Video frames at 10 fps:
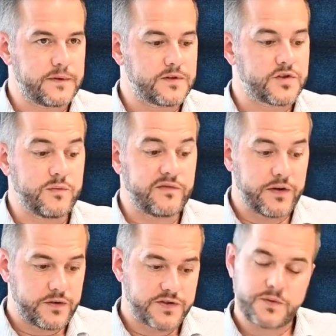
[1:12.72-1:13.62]
some
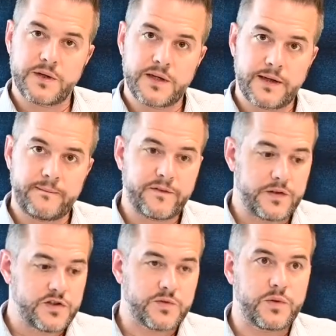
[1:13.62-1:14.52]
focused work in for
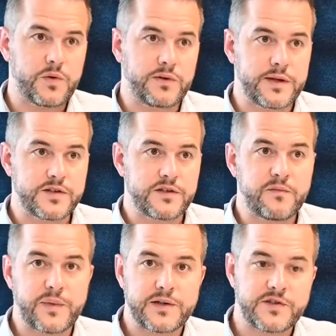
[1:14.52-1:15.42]
the smaller range
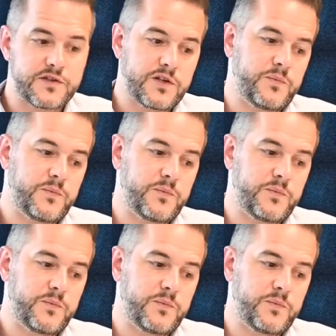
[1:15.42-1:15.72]
pods,